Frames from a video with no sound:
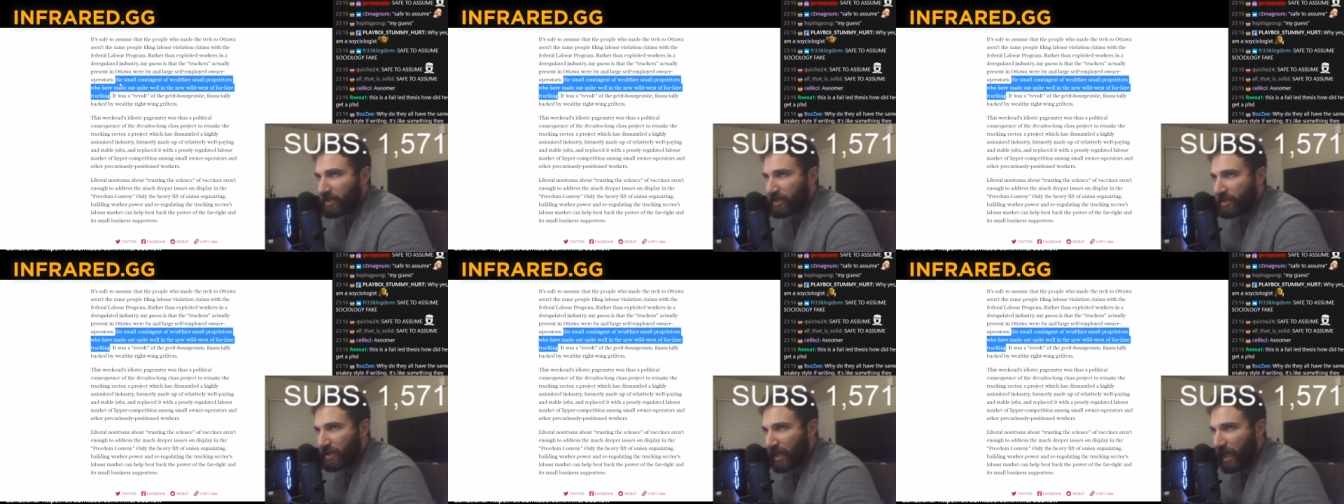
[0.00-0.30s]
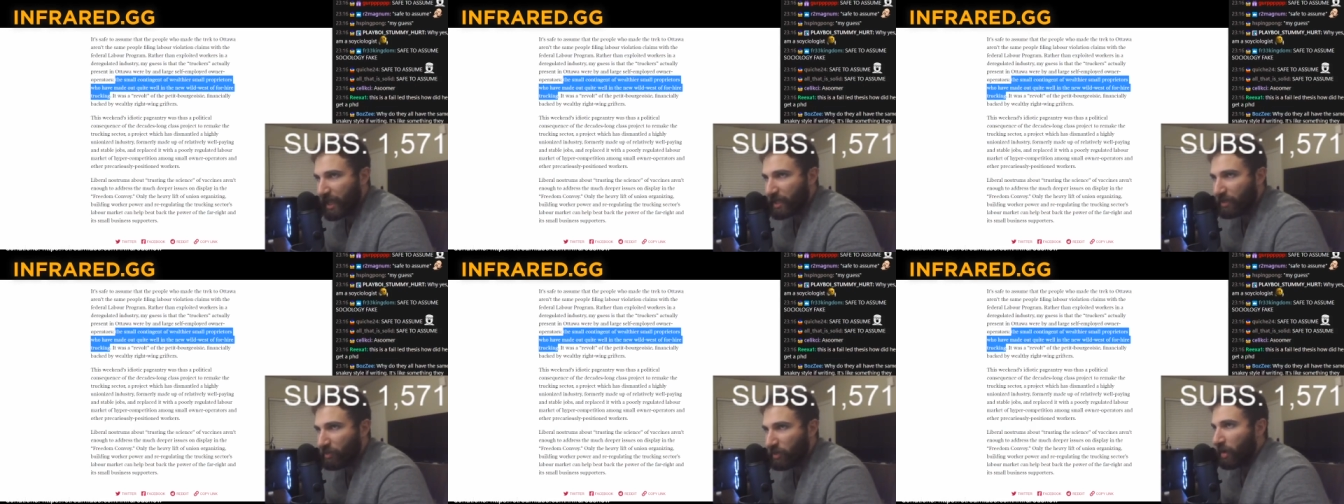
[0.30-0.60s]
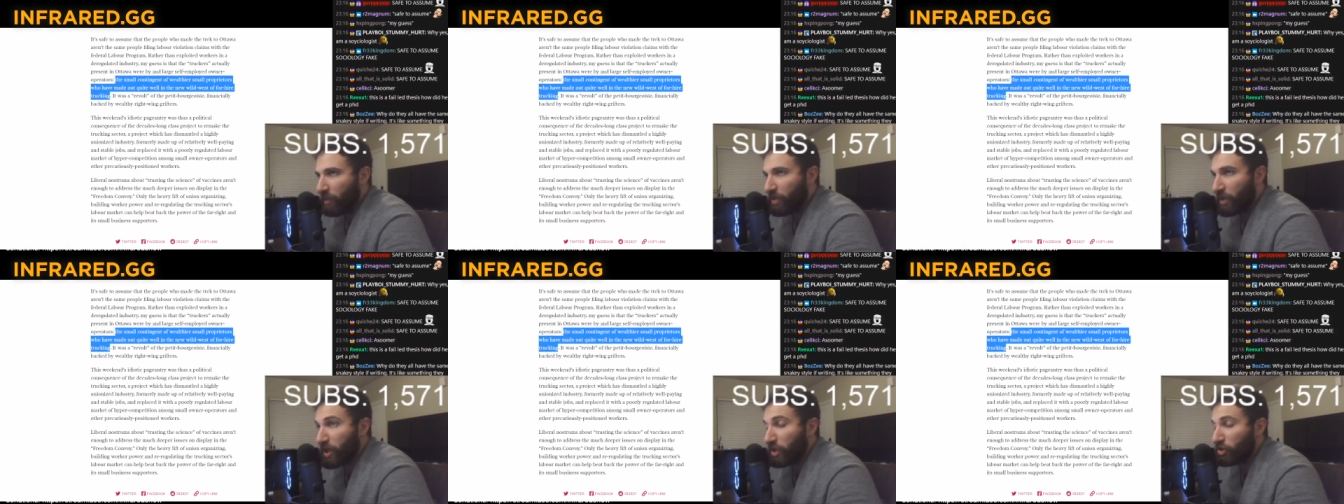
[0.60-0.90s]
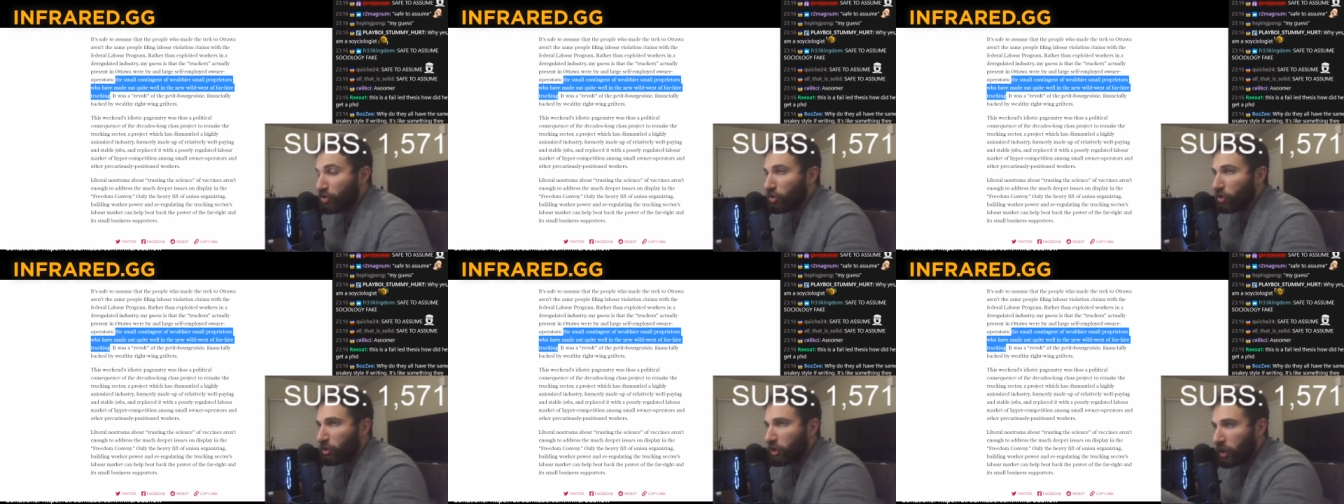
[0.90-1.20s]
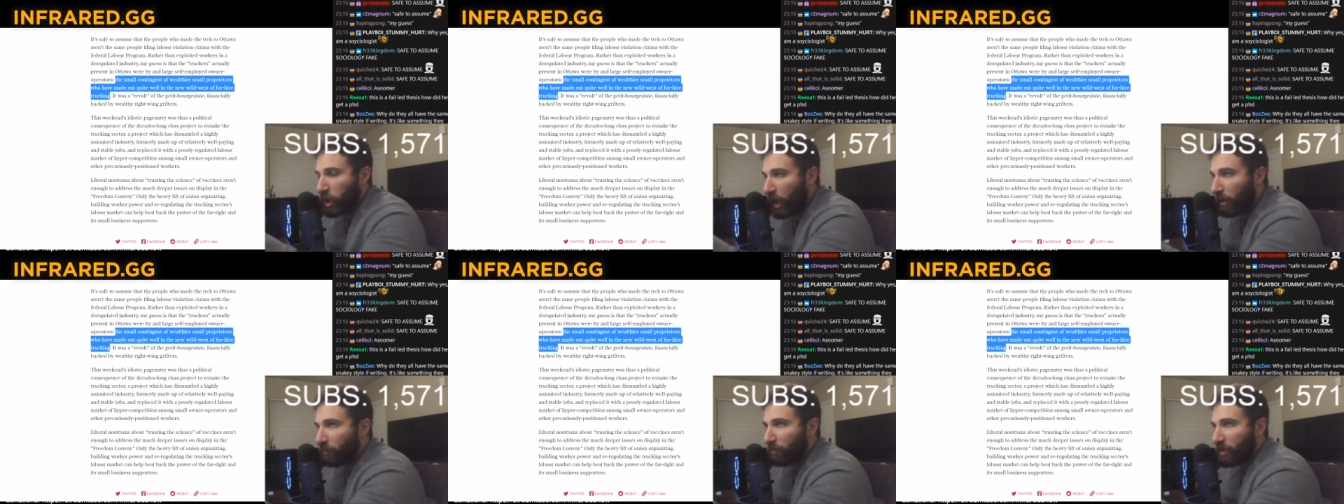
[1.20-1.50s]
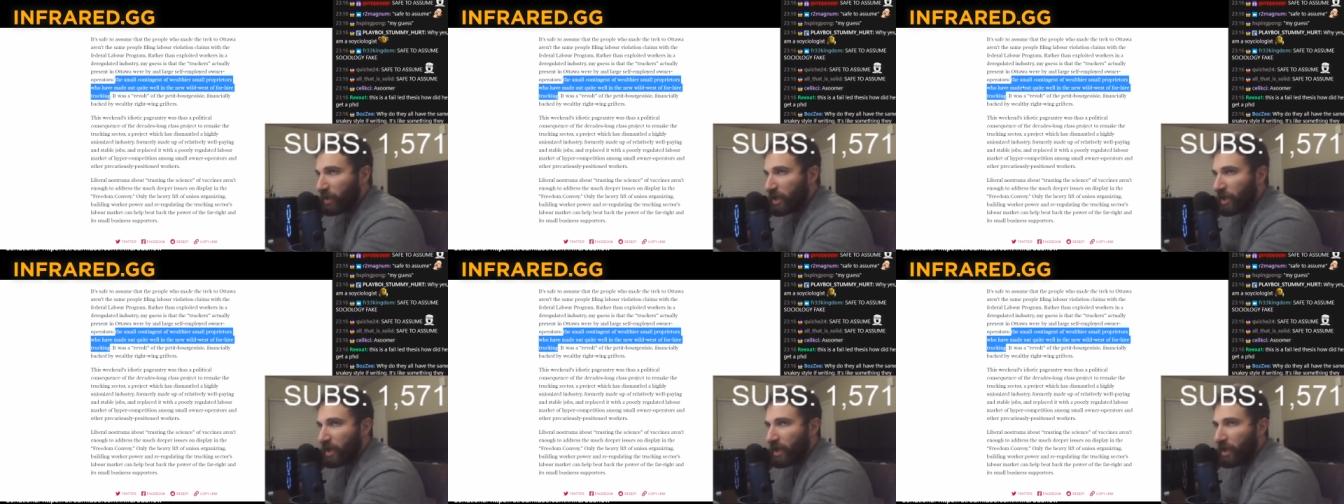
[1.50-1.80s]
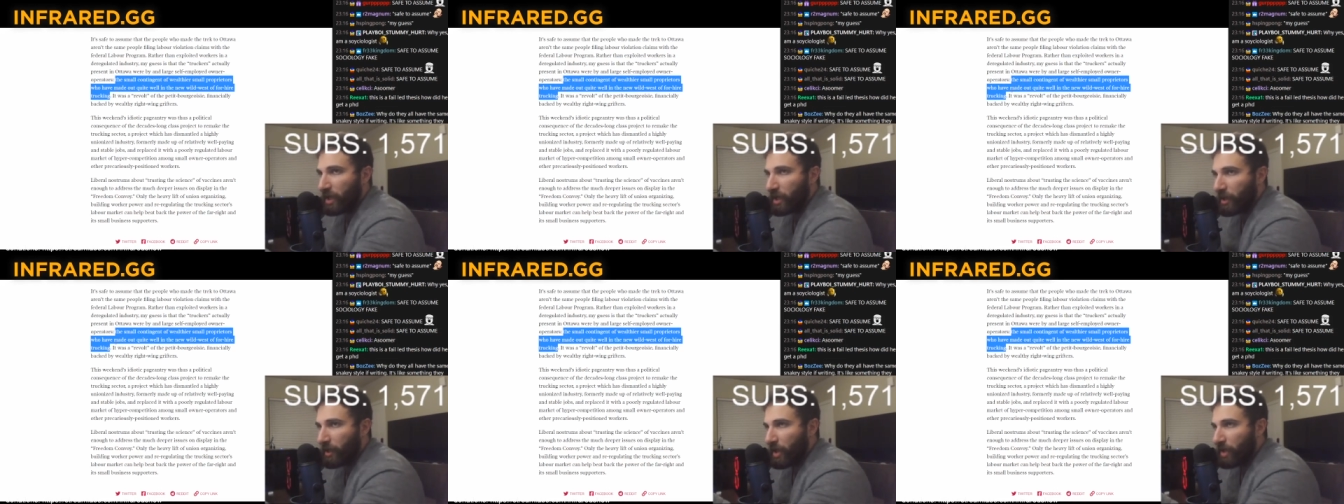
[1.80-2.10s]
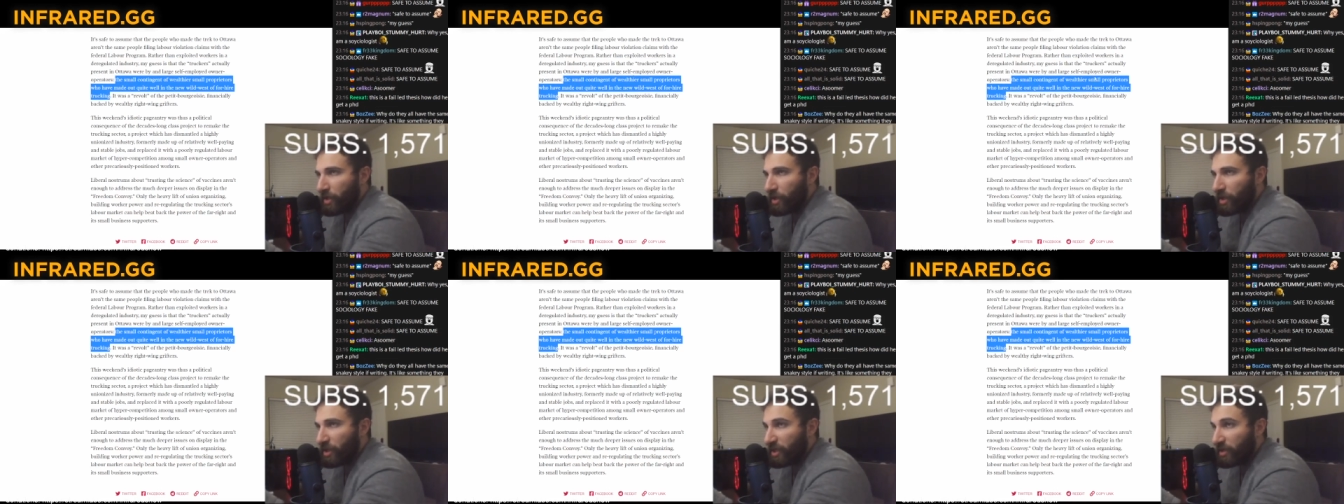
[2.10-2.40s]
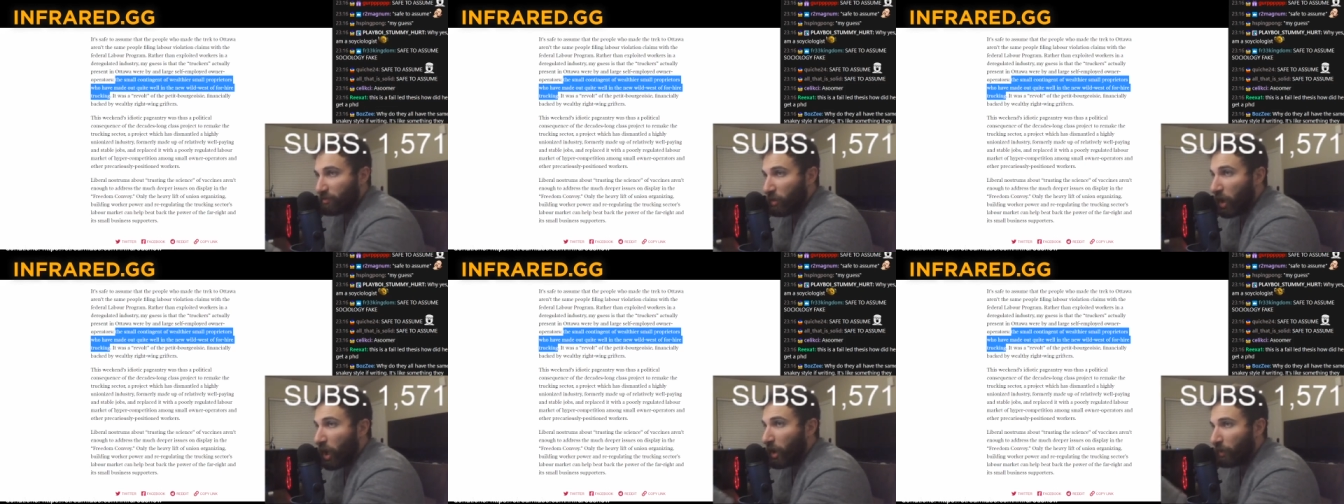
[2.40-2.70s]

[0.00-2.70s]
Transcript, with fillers: statement because you're lumping in these small.